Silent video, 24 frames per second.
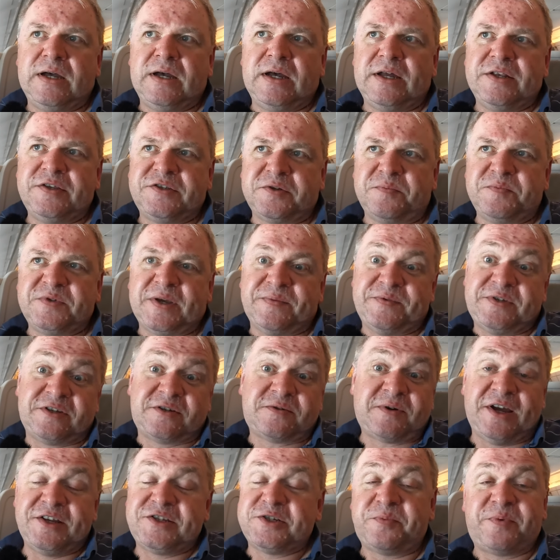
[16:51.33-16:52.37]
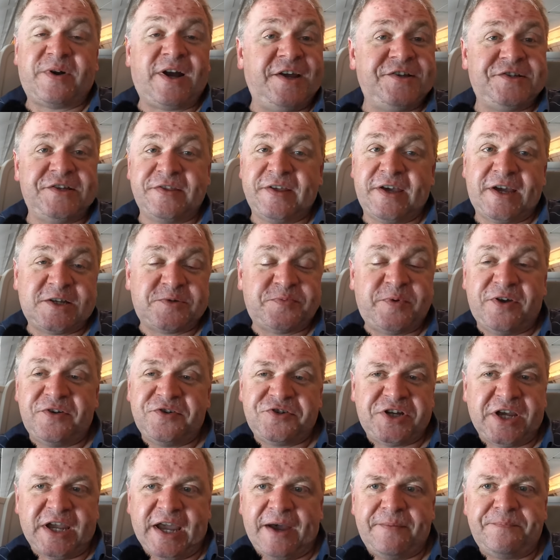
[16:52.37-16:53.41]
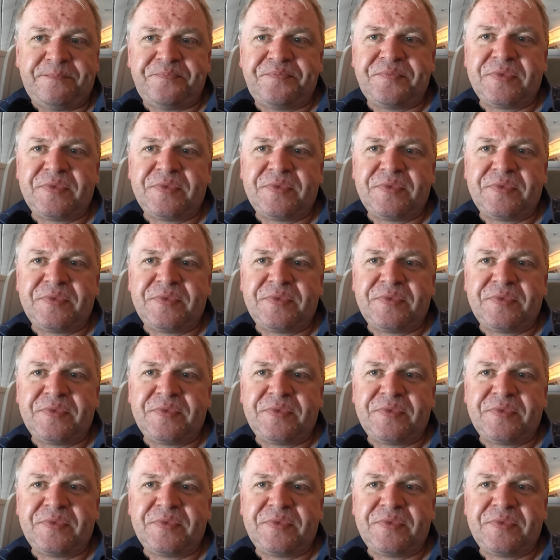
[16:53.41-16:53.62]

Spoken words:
And sometimes it's quite surprising, the experience you get.